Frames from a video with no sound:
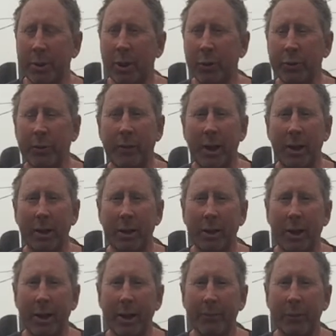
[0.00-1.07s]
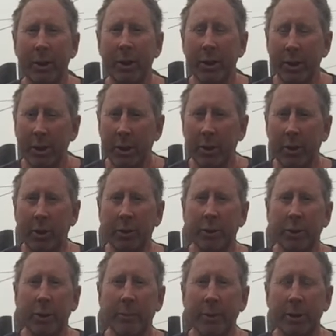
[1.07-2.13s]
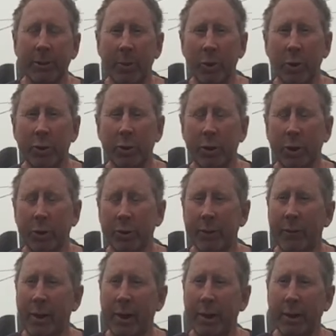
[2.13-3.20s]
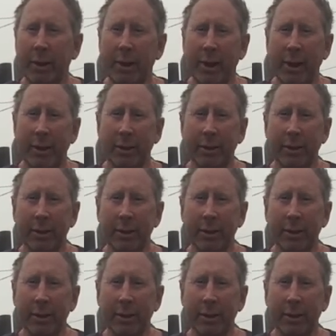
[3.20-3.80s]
ultraviolet light. Long-term exposure to ultraviolet light